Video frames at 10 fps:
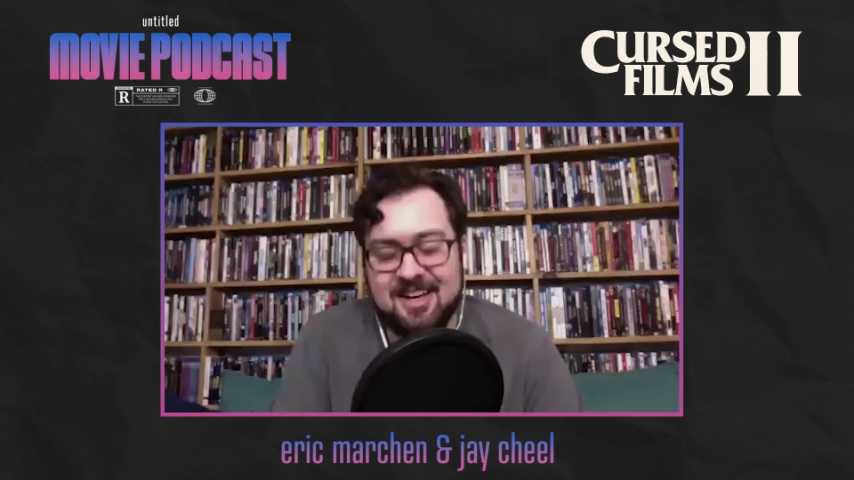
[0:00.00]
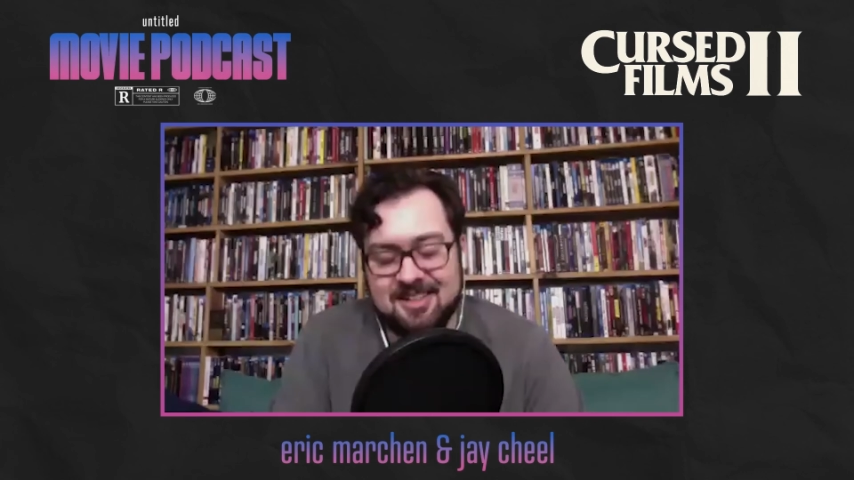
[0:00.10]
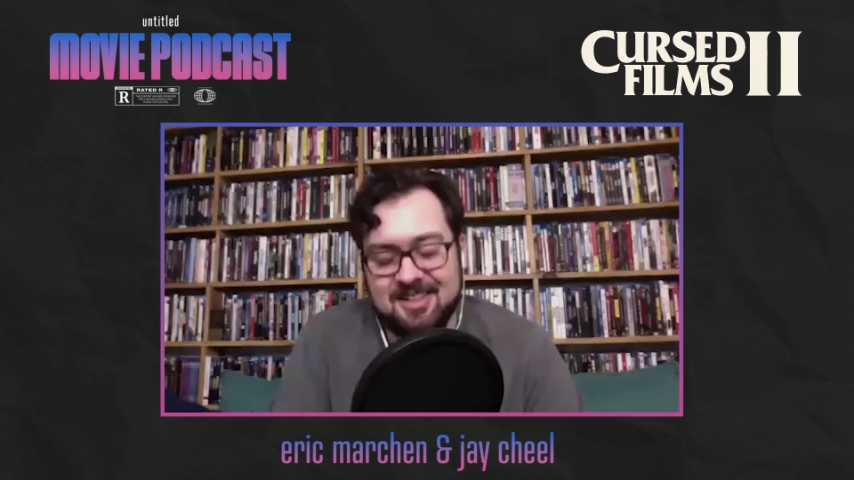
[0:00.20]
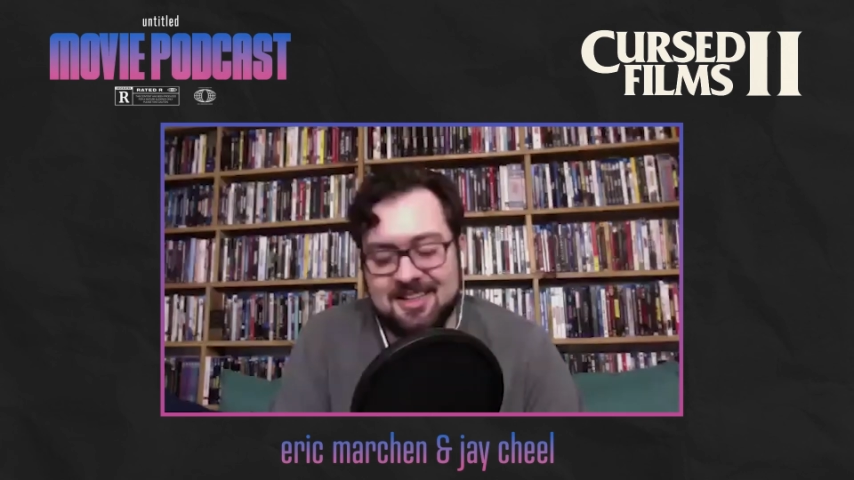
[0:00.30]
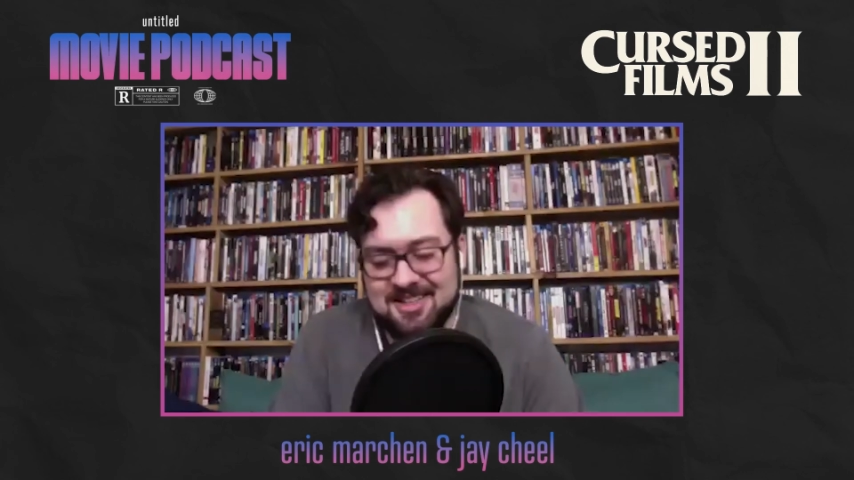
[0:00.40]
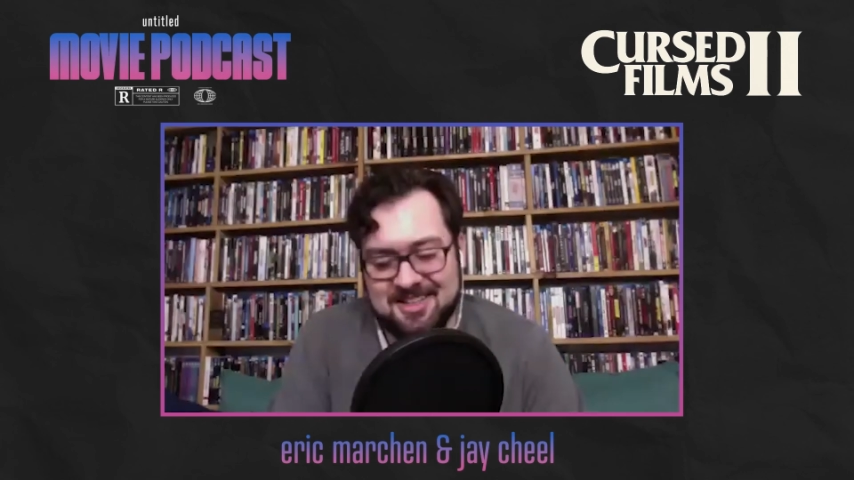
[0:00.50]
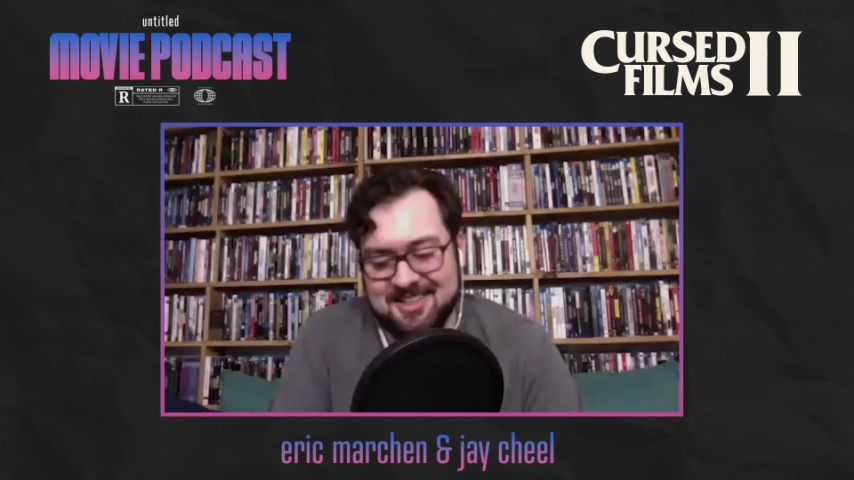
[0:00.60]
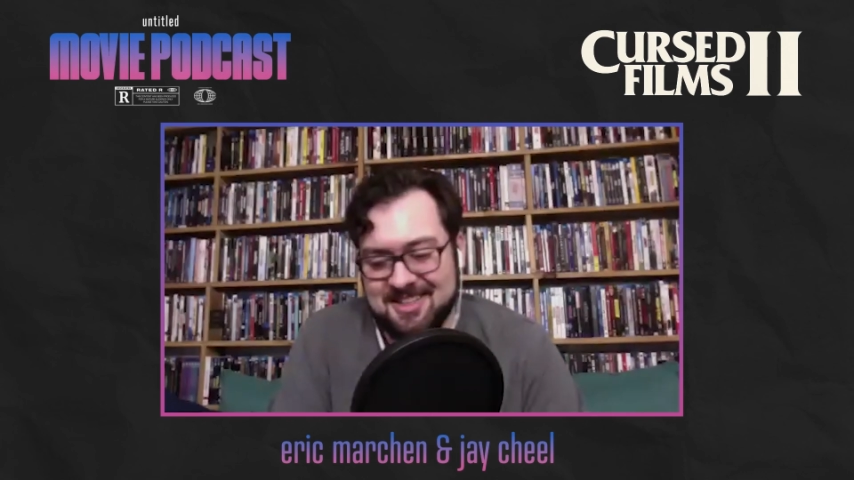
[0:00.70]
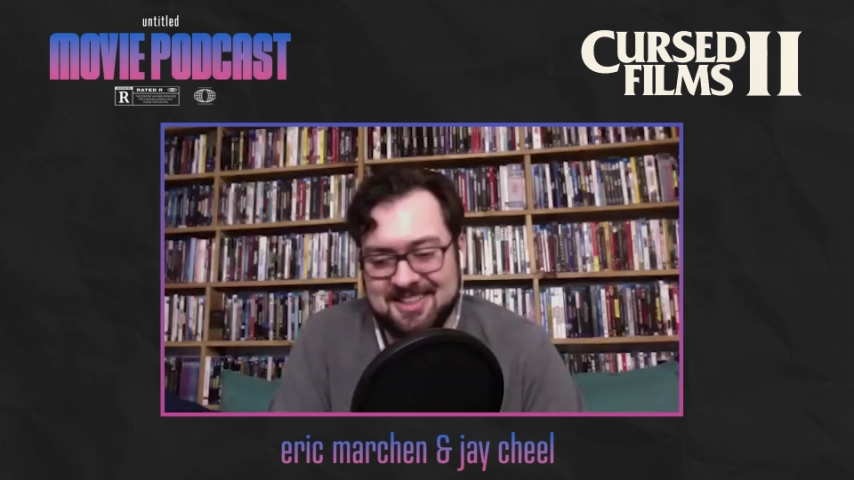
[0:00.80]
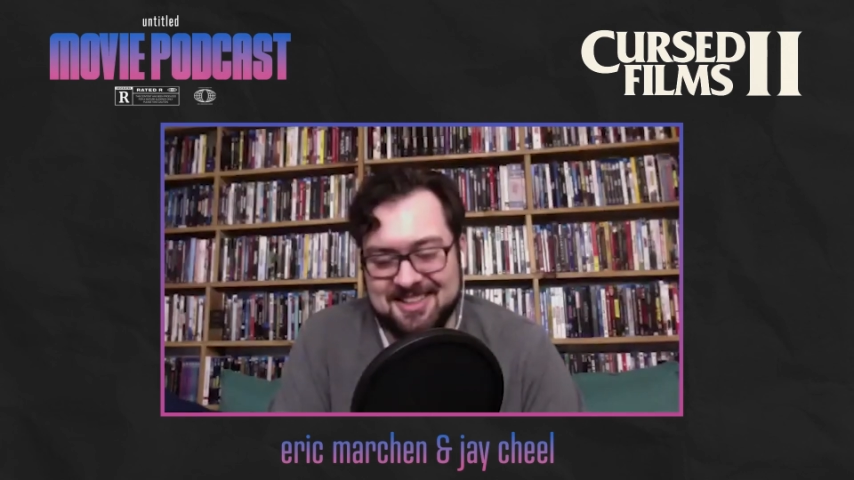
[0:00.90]
Uh. You
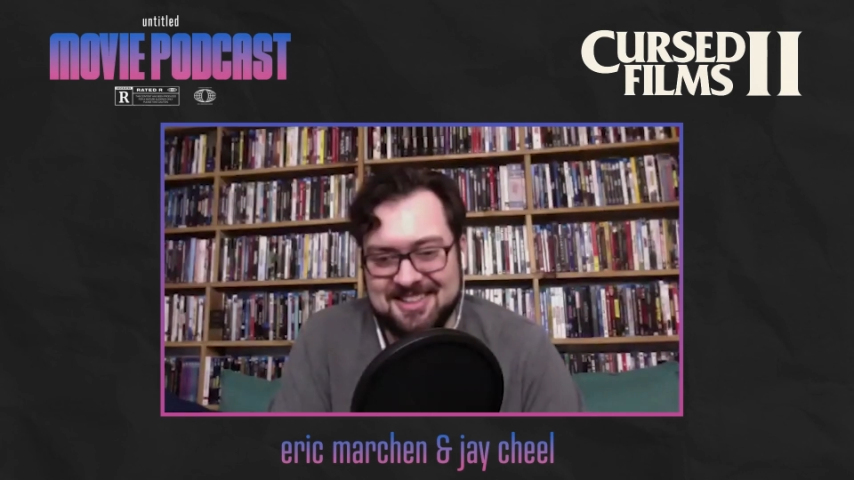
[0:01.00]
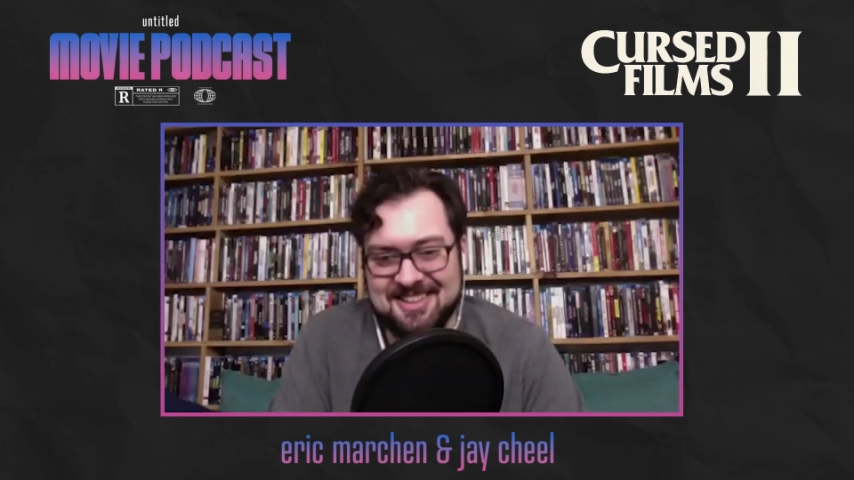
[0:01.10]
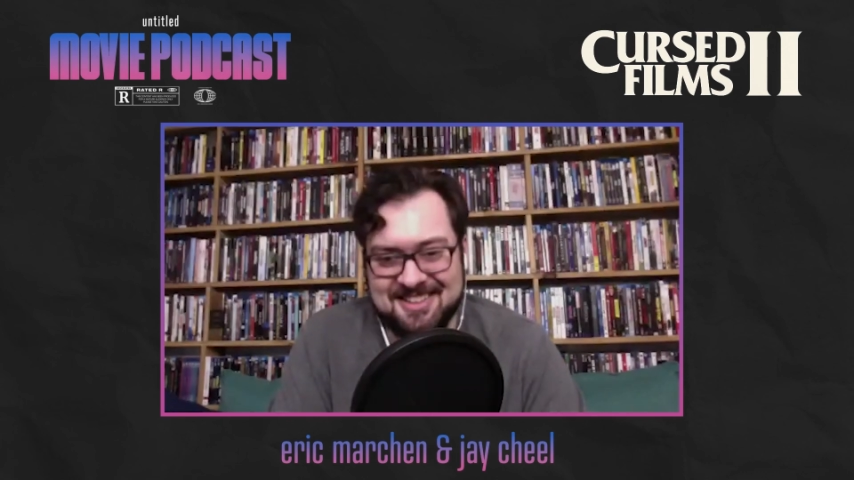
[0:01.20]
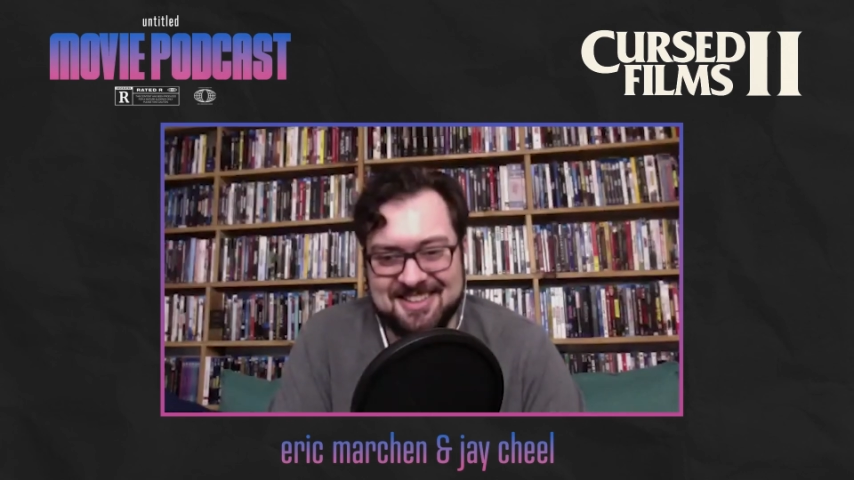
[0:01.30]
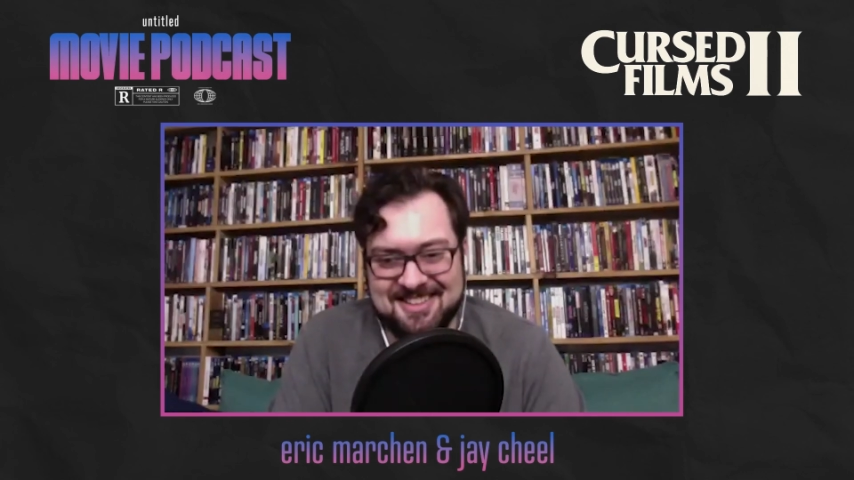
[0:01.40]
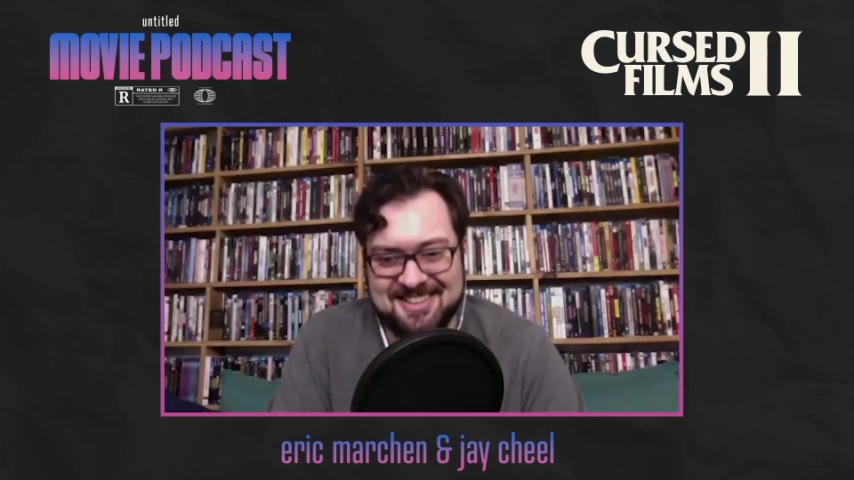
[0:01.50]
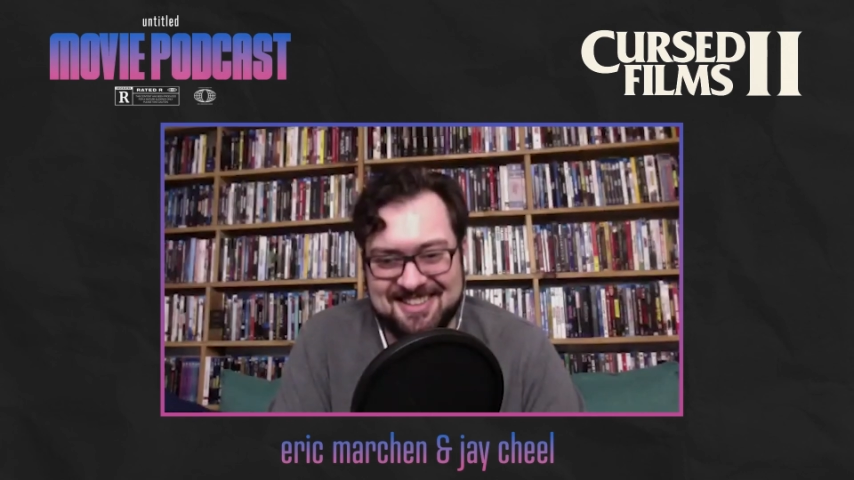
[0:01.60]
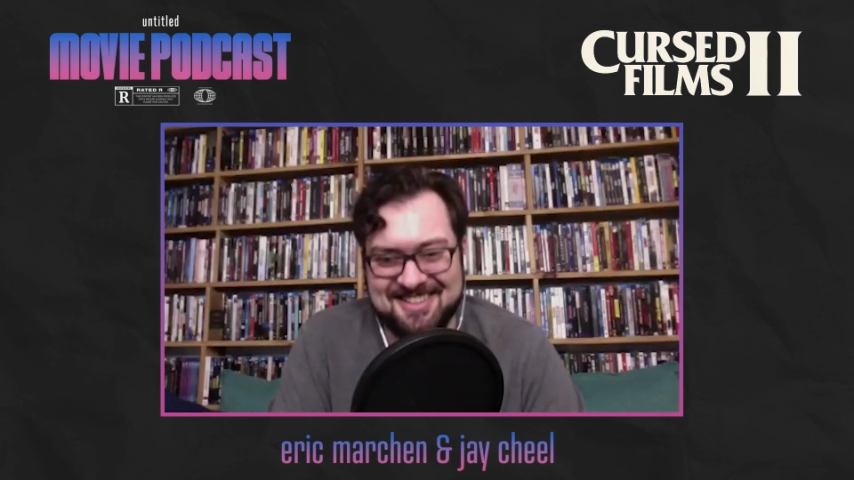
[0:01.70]
are a true hero.